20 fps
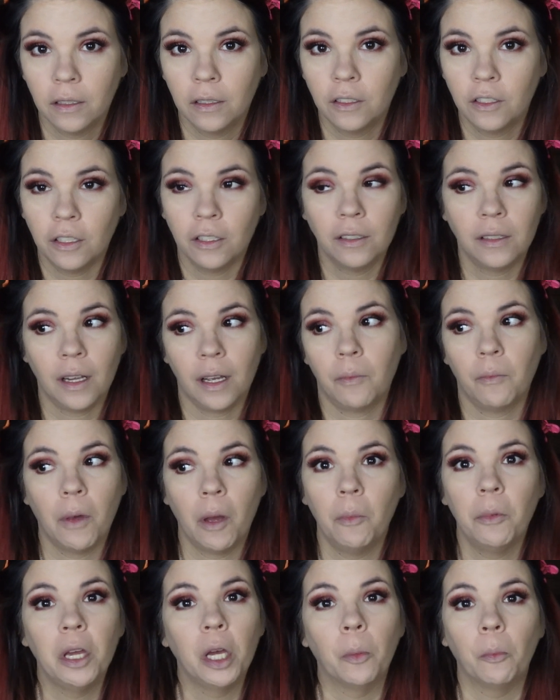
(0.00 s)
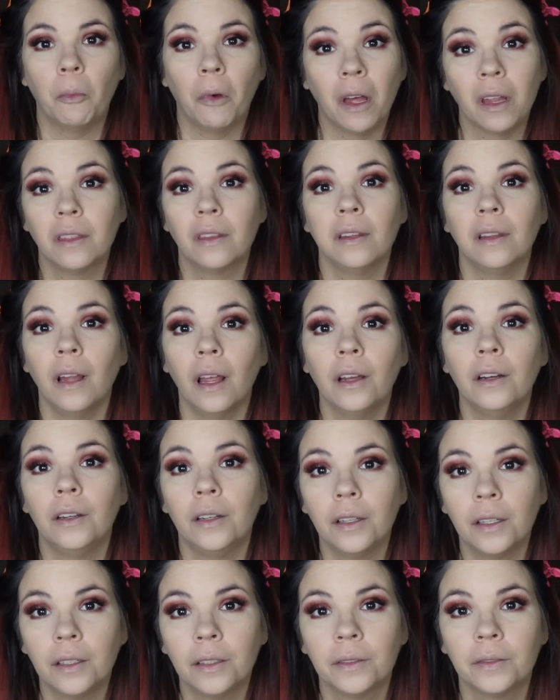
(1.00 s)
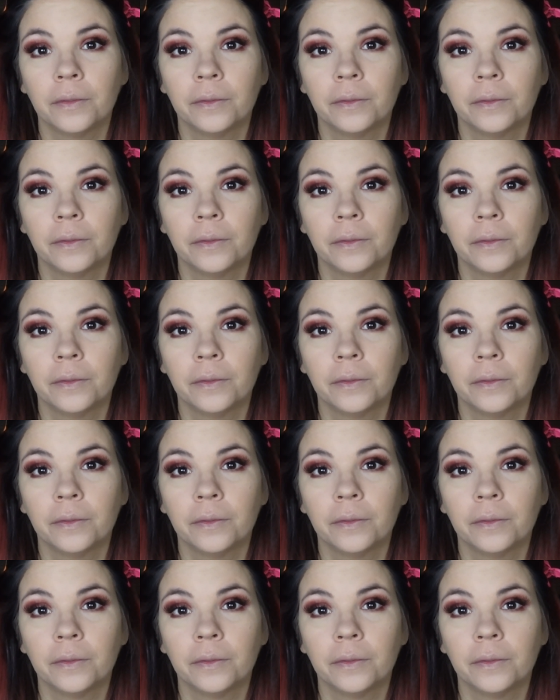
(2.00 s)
just like maybe a month later.